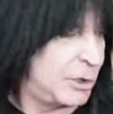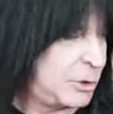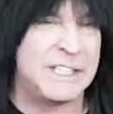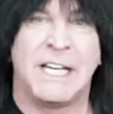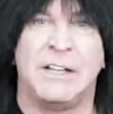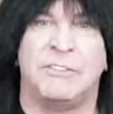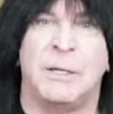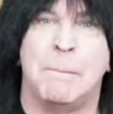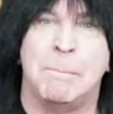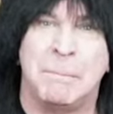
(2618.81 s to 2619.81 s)
You can have
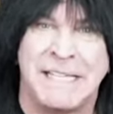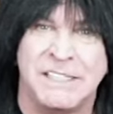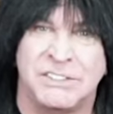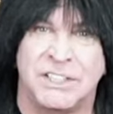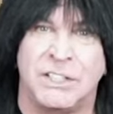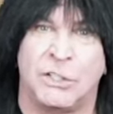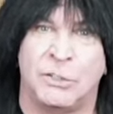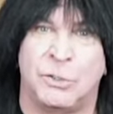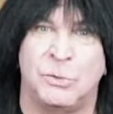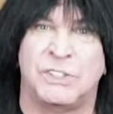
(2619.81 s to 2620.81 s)
an amazing
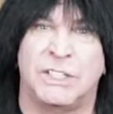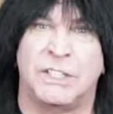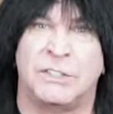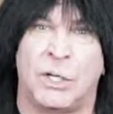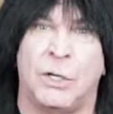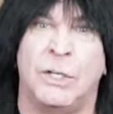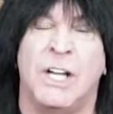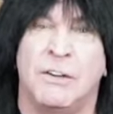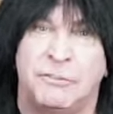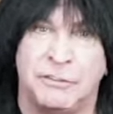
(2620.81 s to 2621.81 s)
acoustic guitar
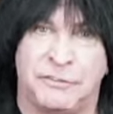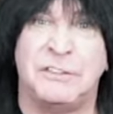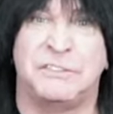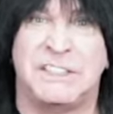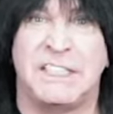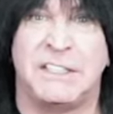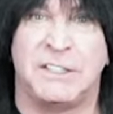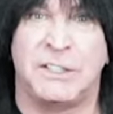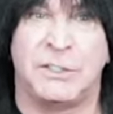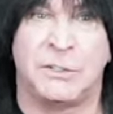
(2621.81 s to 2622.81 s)
for 15
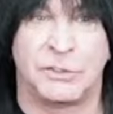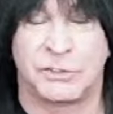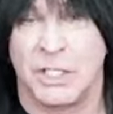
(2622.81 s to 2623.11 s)
years.